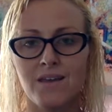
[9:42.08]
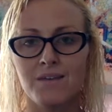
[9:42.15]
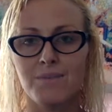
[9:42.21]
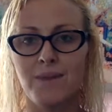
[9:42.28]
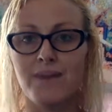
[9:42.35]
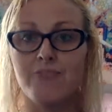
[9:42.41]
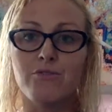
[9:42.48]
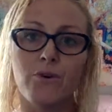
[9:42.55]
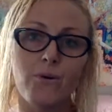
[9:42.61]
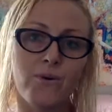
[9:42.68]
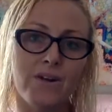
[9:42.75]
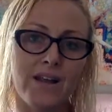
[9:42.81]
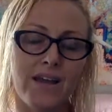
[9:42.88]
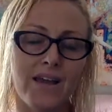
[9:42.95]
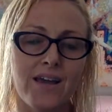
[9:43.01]
pay it
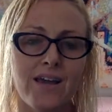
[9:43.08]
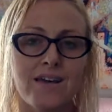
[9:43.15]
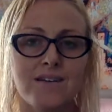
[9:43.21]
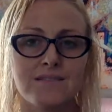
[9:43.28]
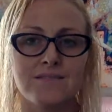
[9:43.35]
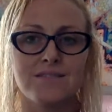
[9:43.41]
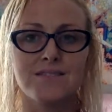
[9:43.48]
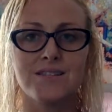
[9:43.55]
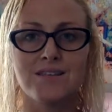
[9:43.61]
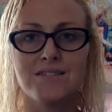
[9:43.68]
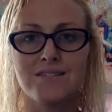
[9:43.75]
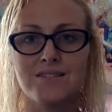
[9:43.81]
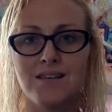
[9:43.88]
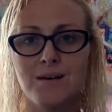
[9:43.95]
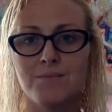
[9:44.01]
forward and
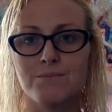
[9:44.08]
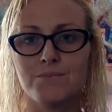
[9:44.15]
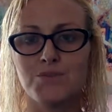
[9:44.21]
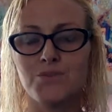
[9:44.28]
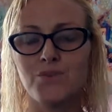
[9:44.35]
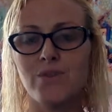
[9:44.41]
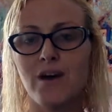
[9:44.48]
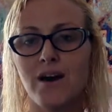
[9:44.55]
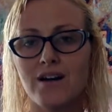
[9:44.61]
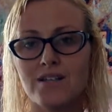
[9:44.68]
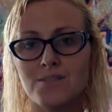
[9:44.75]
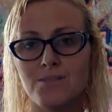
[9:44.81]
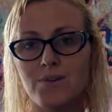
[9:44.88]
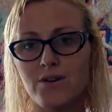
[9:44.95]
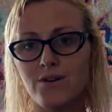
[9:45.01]
send some to the
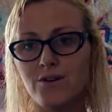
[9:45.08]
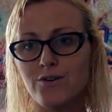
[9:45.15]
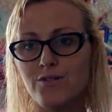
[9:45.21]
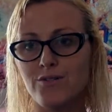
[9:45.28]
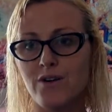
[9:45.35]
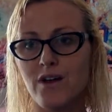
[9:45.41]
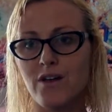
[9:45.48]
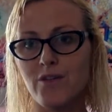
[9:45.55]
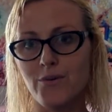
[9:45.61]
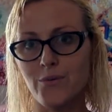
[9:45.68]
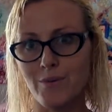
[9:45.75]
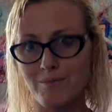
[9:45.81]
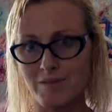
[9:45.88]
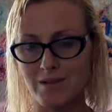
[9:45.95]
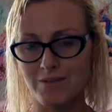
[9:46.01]
hospital for other
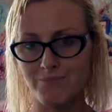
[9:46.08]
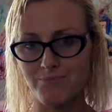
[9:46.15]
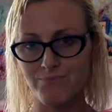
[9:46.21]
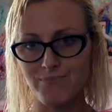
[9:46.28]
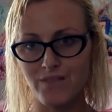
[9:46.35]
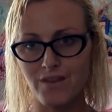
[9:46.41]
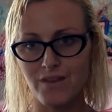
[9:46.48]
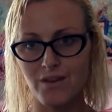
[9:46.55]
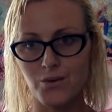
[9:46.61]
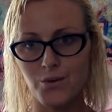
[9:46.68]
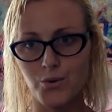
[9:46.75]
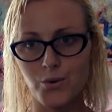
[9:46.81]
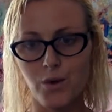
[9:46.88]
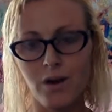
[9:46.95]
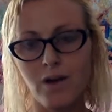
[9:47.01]
women
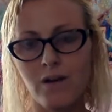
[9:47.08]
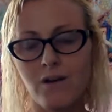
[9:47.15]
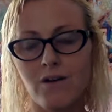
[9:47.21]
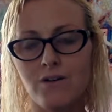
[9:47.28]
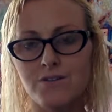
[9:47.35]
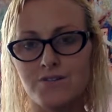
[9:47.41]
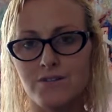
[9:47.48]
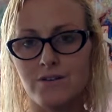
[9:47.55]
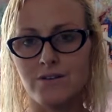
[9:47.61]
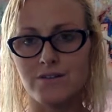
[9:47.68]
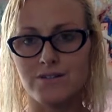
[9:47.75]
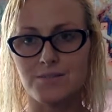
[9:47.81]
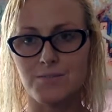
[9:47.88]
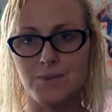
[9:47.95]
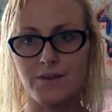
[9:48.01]
who are also
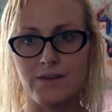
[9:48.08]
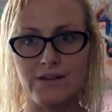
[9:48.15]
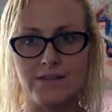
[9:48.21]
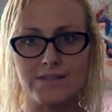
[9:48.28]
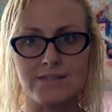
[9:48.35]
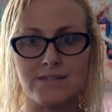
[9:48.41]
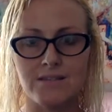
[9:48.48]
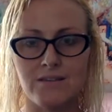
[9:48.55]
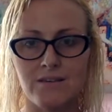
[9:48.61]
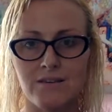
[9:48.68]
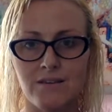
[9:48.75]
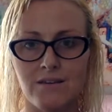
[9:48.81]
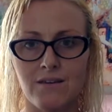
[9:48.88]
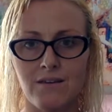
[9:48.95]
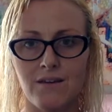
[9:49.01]

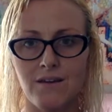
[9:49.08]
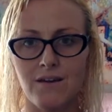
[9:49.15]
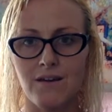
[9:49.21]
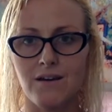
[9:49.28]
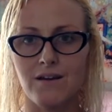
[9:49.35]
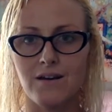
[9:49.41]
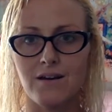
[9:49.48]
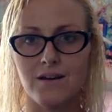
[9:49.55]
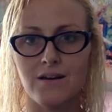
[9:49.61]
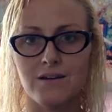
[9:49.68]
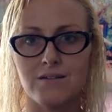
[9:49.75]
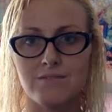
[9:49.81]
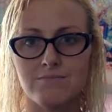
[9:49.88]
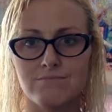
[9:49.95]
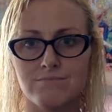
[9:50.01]
experiencing,
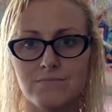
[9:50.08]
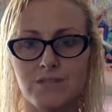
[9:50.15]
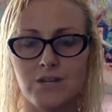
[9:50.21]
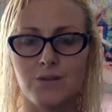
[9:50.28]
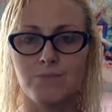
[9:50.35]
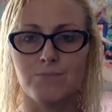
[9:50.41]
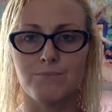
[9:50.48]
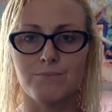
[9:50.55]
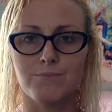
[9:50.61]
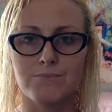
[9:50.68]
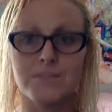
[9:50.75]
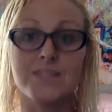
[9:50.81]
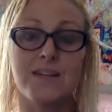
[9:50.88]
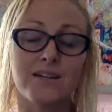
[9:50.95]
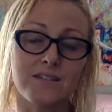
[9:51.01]
you know,
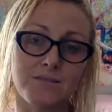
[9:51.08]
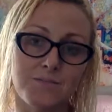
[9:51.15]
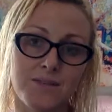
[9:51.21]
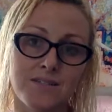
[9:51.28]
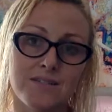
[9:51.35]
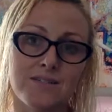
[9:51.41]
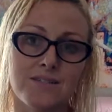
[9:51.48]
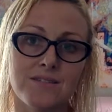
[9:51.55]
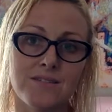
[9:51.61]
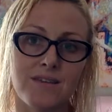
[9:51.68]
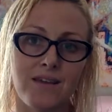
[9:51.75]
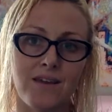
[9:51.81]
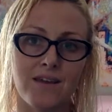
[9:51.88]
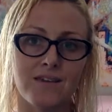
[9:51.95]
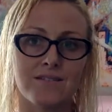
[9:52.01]
mastectomies
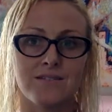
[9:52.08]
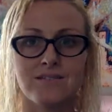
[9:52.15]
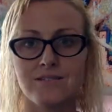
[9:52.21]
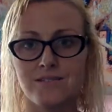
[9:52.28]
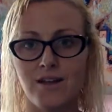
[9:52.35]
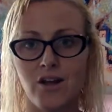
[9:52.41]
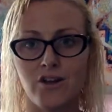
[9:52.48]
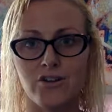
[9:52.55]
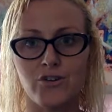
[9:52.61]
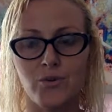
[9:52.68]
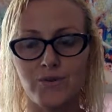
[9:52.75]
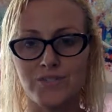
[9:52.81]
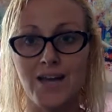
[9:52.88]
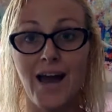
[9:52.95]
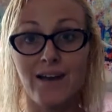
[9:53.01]
and are
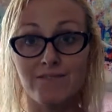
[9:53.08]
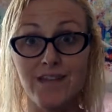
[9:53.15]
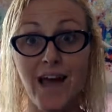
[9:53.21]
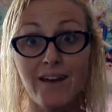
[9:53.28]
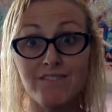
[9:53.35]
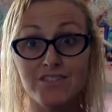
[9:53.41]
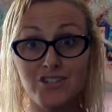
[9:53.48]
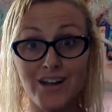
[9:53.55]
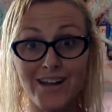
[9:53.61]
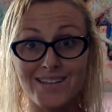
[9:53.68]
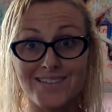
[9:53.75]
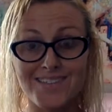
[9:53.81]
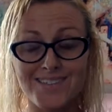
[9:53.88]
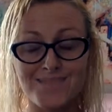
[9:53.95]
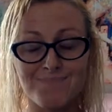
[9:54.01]
going to have the
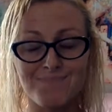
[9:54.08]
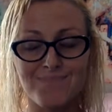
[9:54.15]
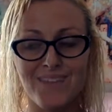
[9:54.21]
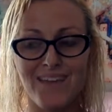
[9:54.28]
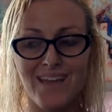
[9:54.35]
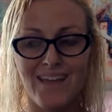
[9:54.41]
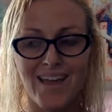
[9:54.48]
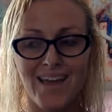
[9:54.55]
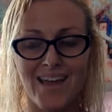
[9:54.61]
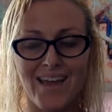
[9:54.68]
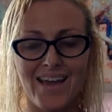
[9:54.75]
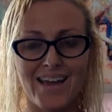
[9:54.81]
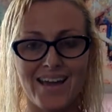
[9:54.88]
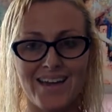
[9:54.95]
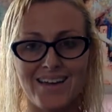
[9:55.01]
drains.
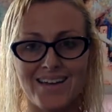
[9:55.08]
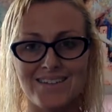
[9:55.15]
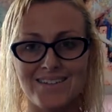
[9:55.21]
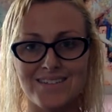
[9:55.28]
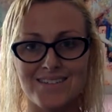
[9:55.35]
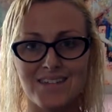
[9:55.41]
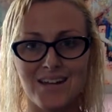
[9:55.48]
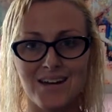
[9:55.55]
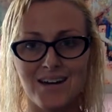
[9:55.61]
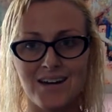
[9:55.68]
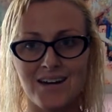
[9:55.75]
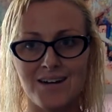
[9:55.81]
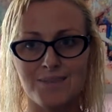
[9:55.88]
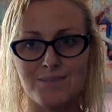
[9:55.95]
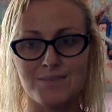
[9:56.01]
And
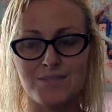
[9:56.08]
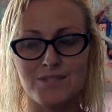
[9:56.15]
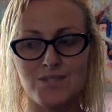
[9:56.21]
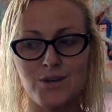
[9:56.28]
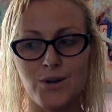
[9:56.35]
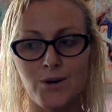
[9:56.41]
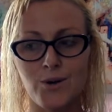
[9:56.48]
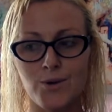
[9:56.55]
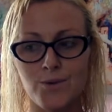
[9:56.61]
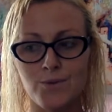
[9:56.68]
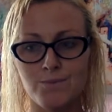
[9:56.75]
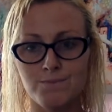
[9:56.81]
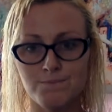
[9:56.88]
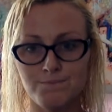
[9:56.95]
so